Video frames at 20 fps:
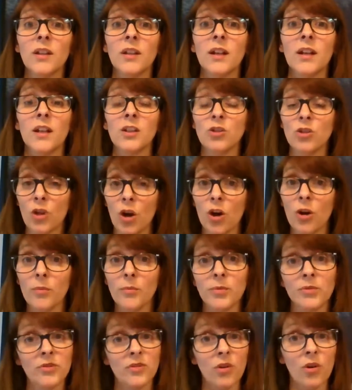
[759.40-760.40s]

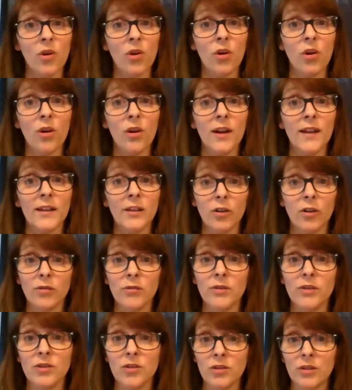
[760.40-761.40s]
adopt or
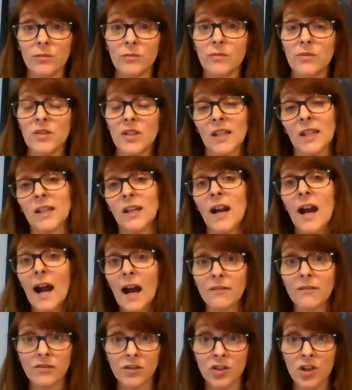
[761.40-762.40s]
encourage them to
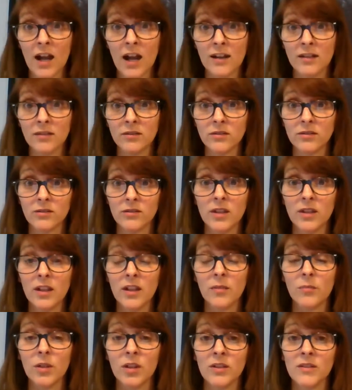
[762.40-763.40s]
have a child,
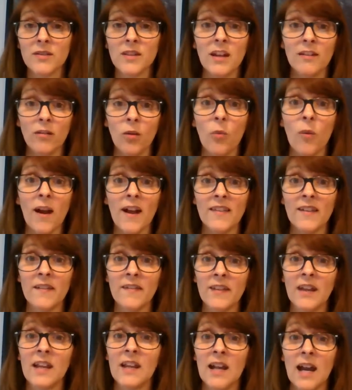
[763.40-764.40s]
because they're aware that
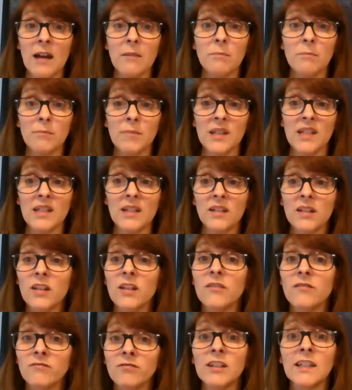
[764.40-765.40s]
they can be
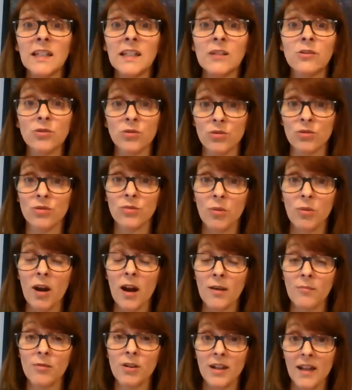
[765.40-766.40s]
really good
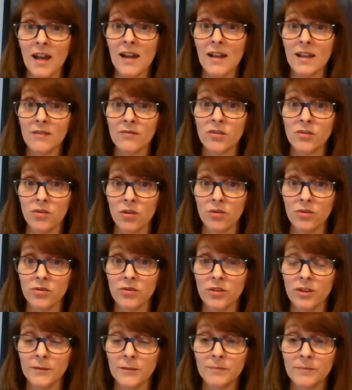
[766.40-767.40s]
primary caregivers
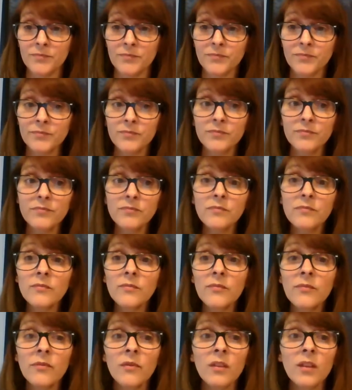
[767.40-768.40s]
also.
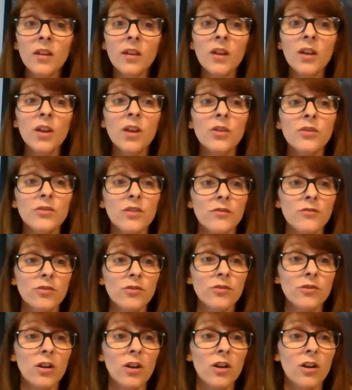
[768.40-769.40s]
So I've
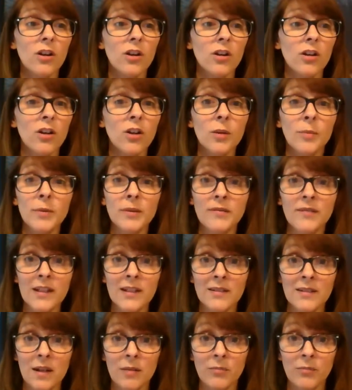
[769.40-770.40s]
just got a couple of
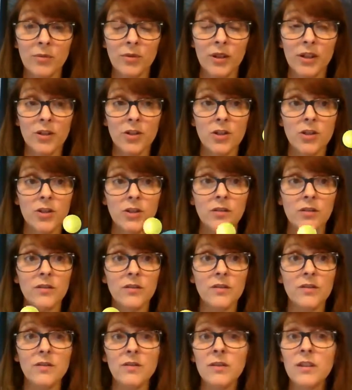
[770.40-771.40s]
exam
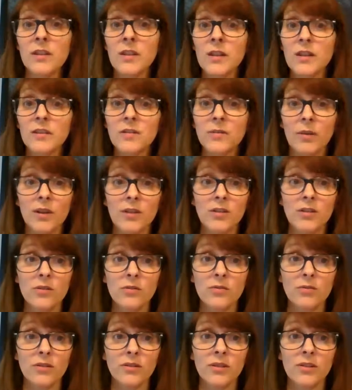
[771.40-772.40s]
questions. These questions
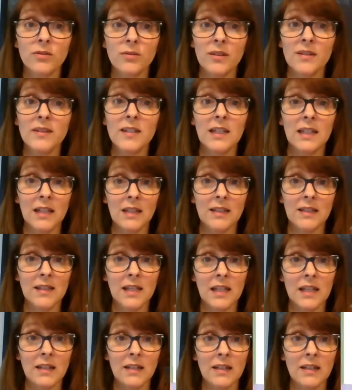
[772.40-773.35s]
were on the 2019